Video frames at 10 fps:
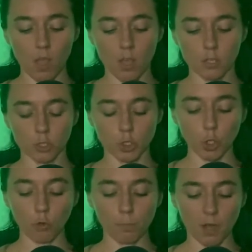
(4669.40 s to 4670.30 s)
Joe
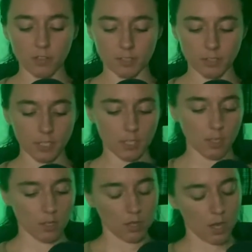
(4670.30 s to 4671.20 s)
Pugsley.
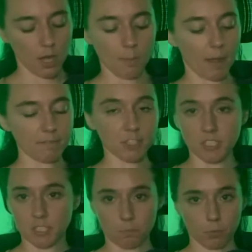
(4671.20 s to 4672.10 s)
I've done
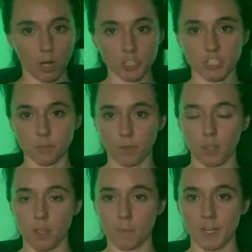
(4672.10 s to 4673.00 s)
some projects with
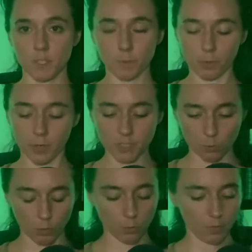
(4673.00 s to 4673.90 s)
him, and it's been great to
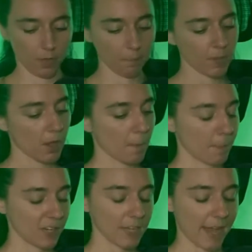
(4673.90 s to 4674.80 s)
work with him. But
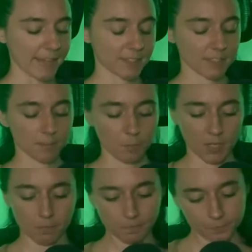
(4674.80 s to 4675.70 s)
he asks me,
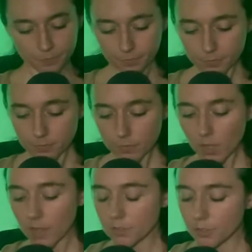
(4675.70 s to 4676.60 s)

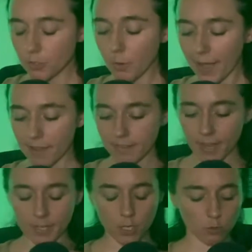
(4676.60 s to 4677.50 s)
do you have
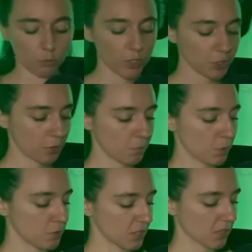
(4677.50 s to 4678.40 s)
any original
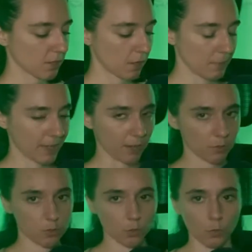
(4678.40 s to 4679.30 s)
music coming out
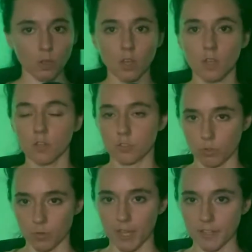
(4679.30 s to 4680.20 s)
soon? So
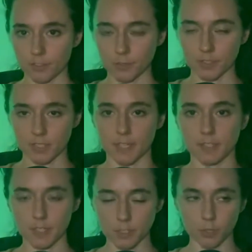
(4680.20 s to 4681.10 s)
the answer is yes, I
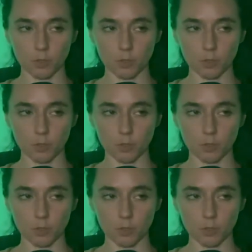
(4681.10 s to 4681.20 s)
do.